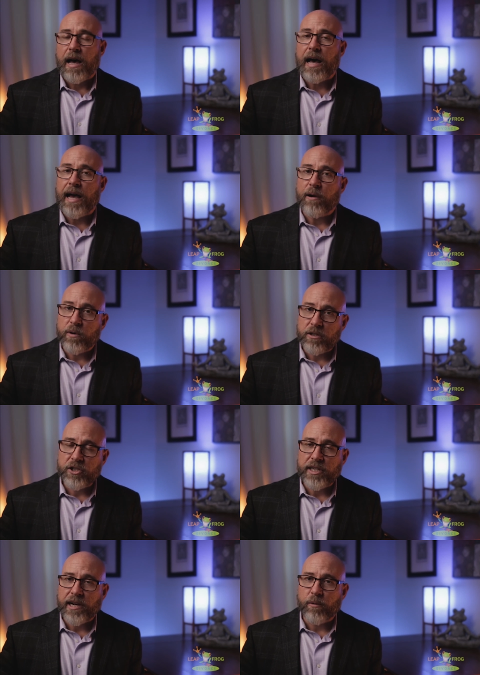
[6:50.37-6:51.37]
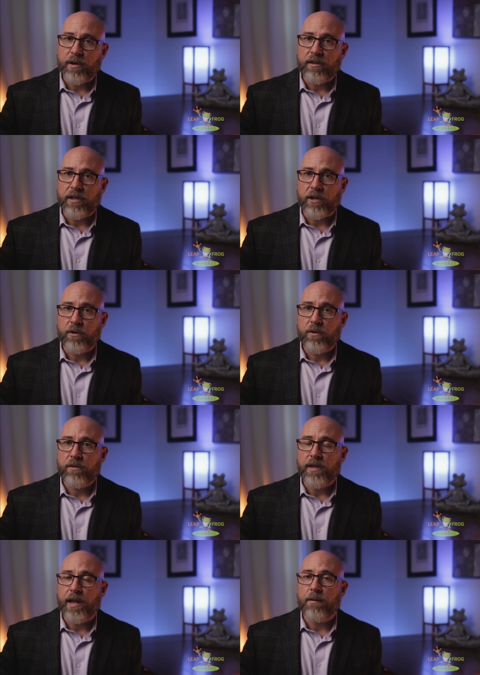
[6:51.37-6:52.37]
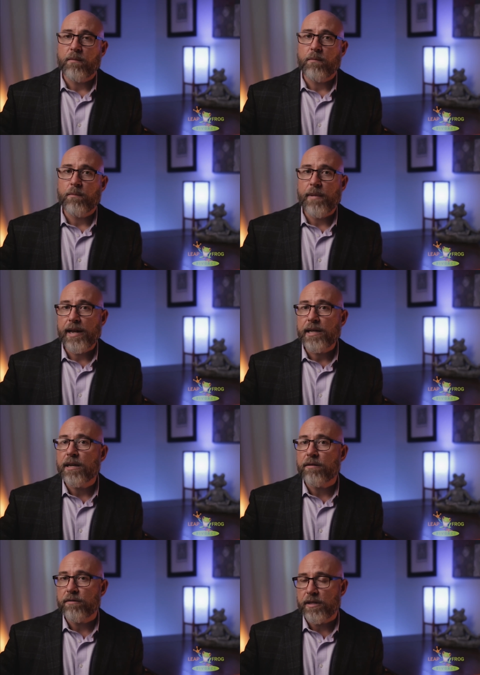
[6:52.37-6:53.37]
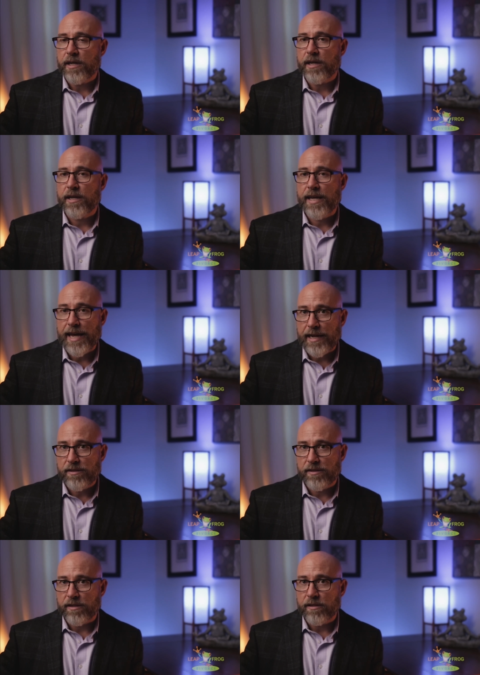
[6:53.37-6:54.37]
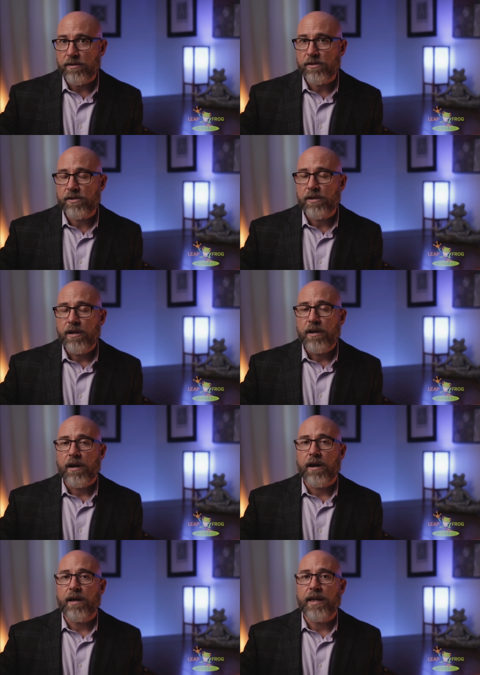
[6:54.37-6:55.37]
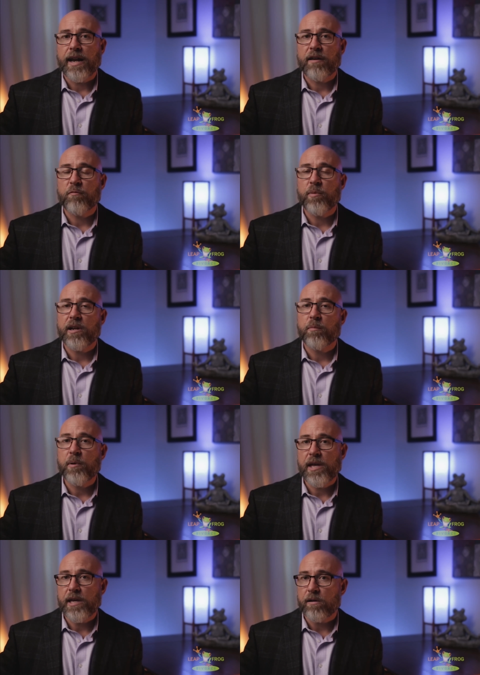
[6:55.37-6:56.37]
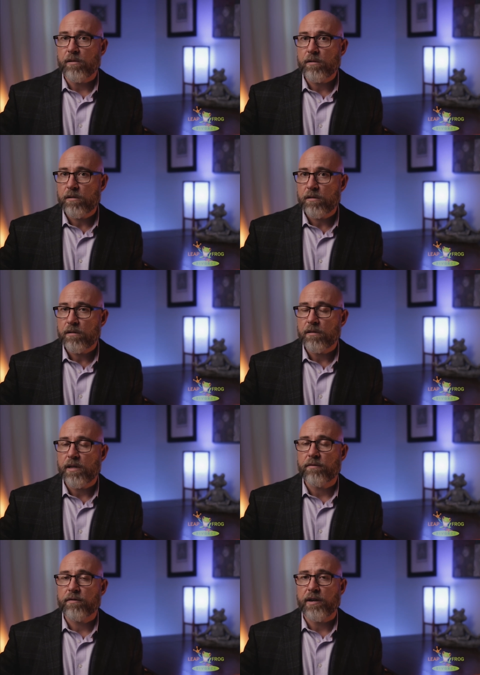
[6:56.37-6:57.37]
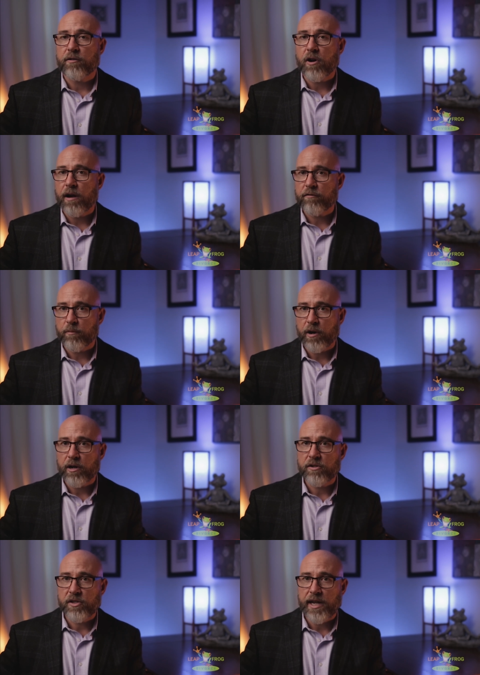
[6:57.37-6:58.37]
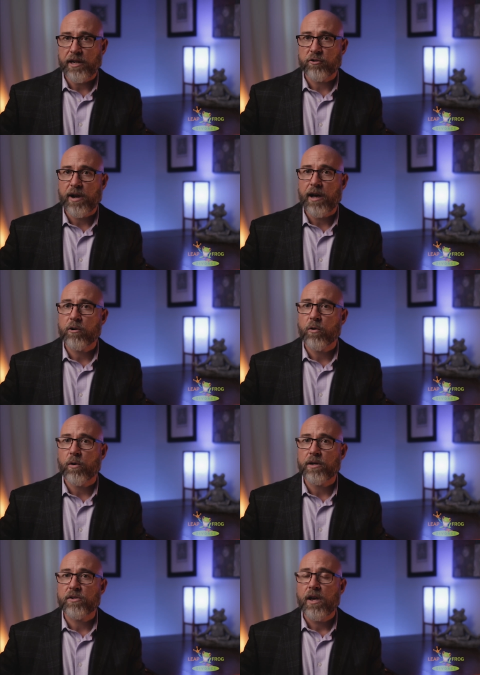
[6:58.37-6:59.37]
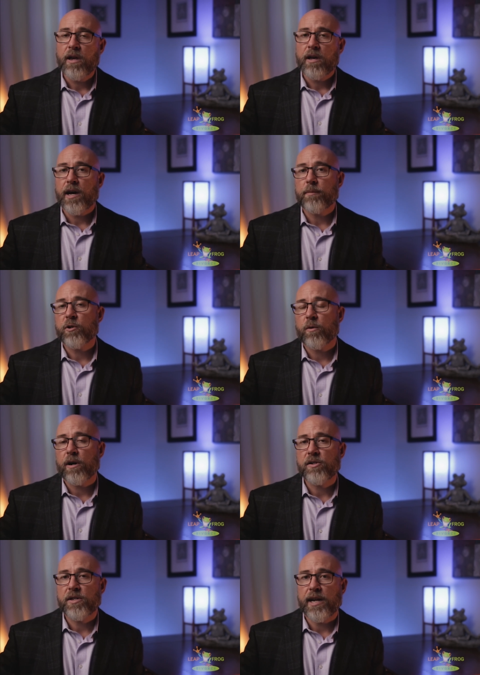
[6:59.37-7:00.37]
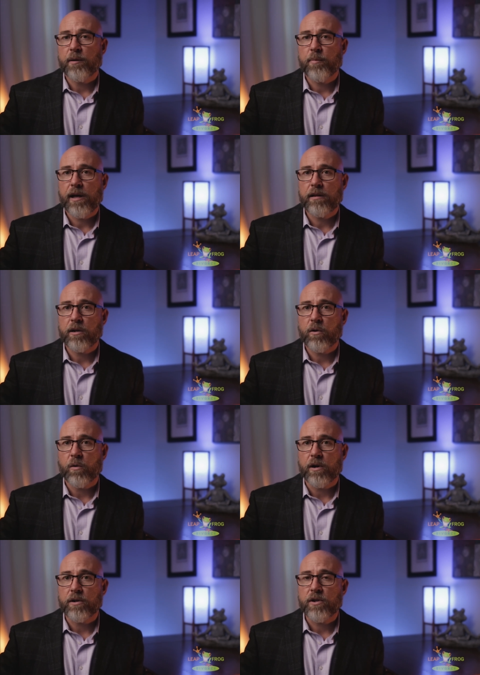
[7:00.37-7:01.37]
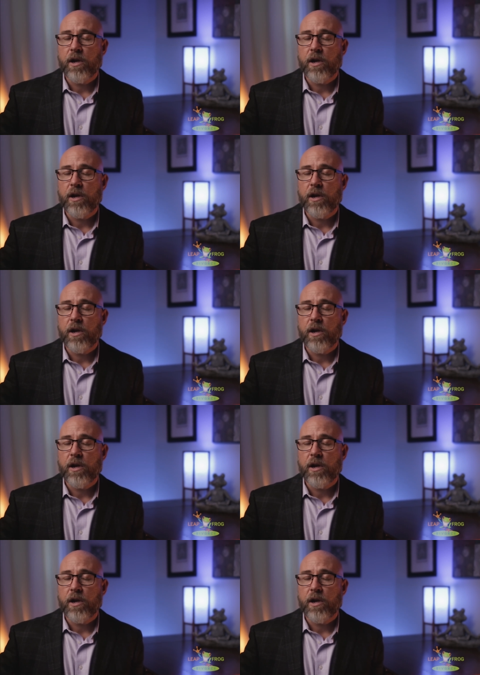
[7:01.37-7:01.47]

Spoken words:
I will share with you that many of the cases that have been appealed, they've gone from our state trial courts up to our state appellate courts